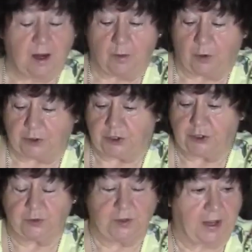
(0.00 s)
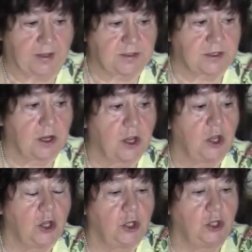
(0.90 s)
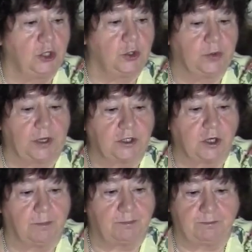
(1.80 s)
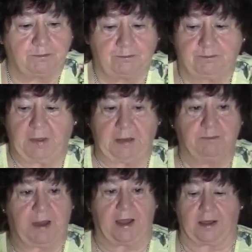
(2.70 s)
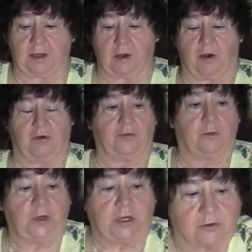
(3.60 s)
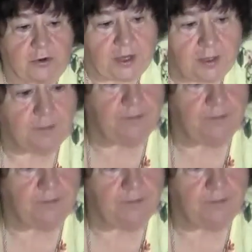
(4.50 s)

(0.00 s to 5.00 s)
what you do next. You get your big bag of wheat grain,